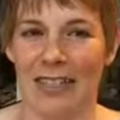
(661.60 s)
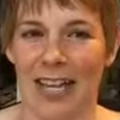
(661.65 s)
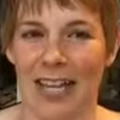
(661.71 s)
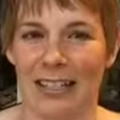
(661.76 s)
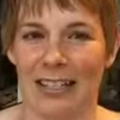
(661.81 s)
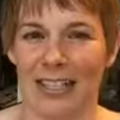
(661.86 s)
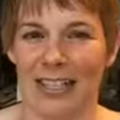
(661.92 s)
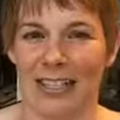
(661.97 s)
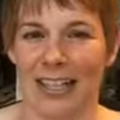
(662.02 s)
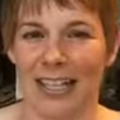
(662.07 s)
at
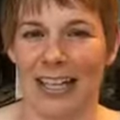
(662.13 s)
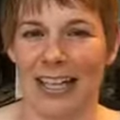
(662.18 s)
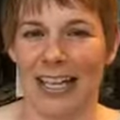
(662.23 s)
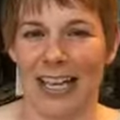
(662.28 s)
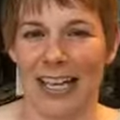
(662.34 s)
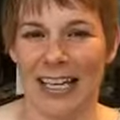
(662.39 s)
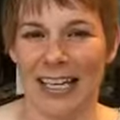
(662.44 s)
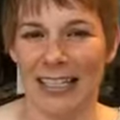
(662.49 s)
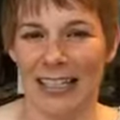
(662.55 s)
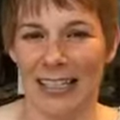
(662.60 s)
the
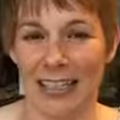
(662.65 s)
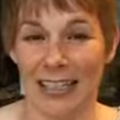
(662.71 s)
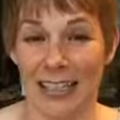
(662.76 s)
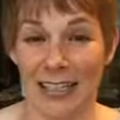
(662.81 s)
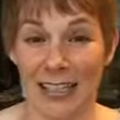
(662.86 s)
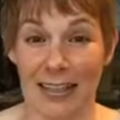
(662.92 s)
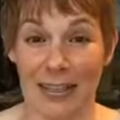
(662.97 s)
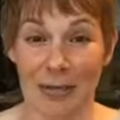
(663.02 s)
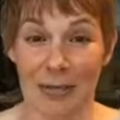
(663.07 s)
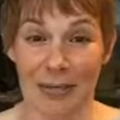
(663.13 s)
trailhead
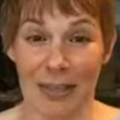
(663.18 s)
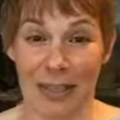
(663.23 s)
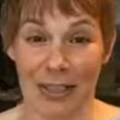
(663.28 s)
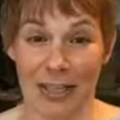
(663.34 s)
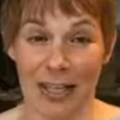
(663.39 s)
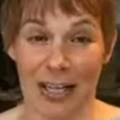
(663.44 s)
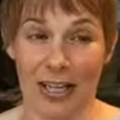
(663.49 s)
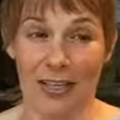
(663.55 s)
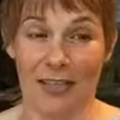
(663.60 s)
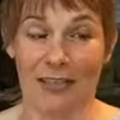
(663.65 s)
in the middle
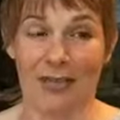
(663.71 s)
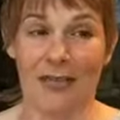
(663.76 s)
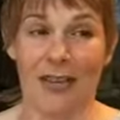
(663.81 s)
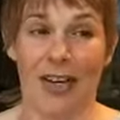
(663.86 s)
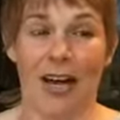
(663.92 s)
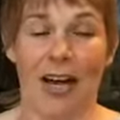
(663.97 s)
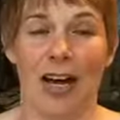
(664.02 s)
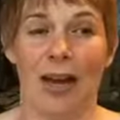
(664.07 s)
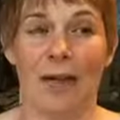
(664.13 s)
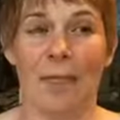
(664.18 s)
of
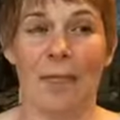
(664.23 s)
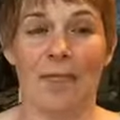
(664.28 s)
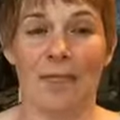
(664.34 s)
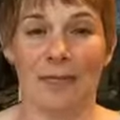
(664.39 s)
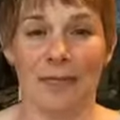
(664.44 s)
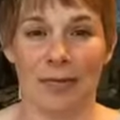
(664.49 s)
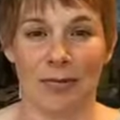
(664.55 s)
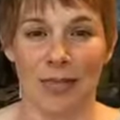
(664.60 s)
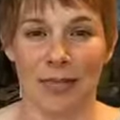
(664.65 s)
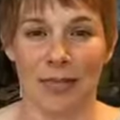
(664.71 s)
um,
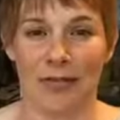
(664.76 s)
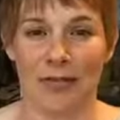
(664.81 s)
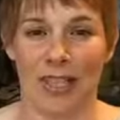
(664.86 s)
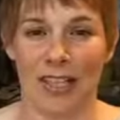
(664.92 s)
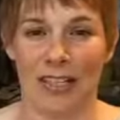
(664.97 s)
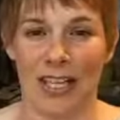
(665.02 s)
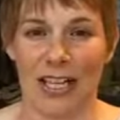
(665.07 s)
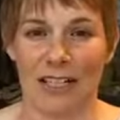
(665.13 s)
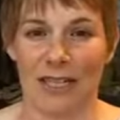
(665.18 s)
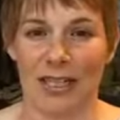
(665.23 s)
the
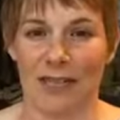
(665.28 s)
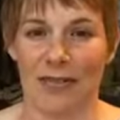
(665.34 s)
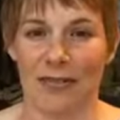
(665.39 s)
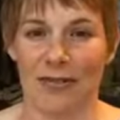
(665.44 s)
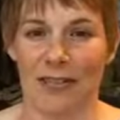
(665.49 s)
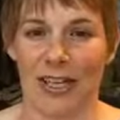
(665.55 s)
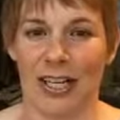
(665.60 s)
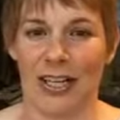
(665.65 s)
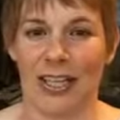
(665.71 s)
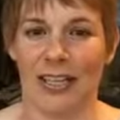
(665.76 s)
Roosevelt National
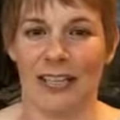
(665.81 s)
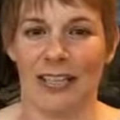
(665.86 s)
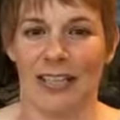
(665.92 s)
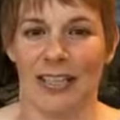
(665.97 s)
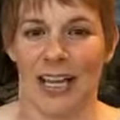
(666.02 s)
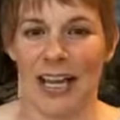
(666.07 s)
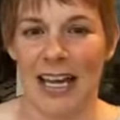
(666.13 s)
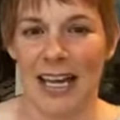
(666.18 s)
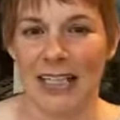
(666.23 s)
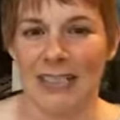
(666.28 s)
Forest.
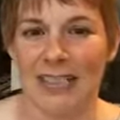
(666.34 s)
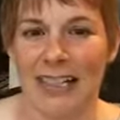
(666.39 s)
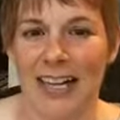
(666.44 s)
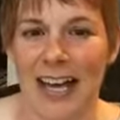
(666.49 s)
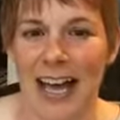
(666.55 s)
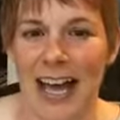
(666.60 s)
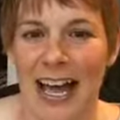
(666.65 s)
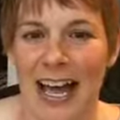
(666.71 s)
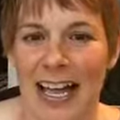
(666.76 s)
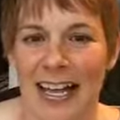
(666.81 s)
Hey,
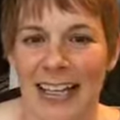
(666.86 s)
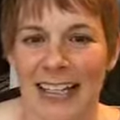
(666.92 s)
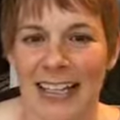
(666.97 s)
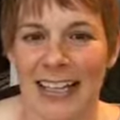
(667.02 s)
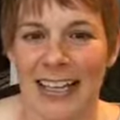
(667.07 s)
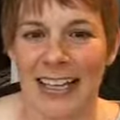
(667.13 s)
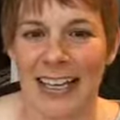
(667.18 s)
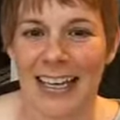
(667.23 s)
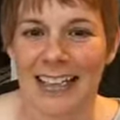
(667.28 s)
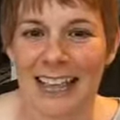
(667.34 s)

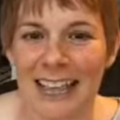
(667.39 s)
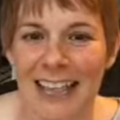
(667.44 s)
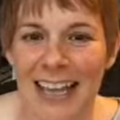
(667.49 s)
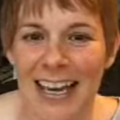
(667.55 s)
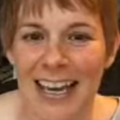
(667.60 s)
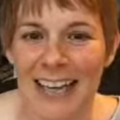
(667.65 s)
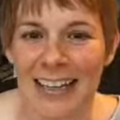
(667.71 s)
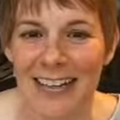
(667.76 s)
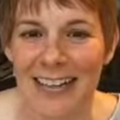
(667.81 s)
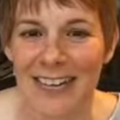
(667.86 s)
Don.
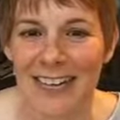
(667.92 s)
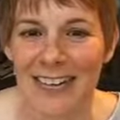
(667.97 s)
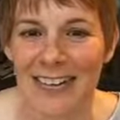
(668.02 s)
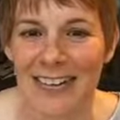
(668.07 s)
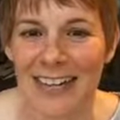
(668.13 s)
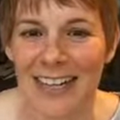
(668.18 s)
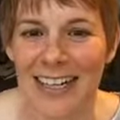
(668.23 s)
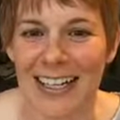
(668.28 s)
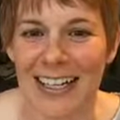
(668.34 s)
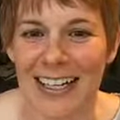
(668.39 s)

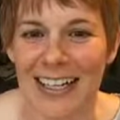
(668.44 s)
Hello.